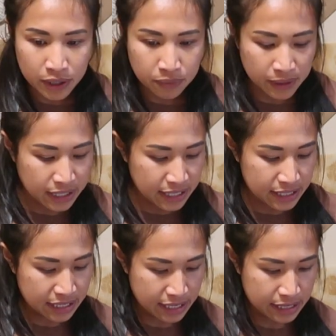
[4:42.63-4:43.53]
what we
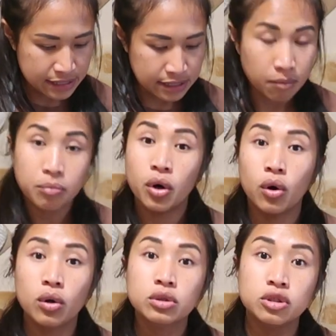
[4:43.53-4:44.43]
need is a
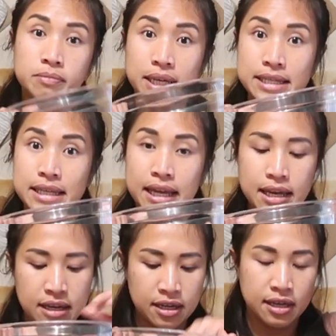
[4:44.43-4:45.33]
bowl to mix
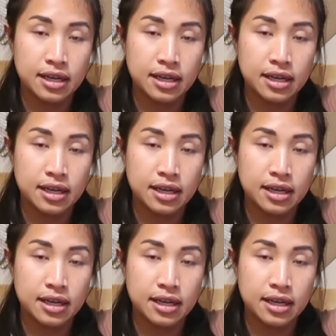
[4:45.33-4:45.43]
it,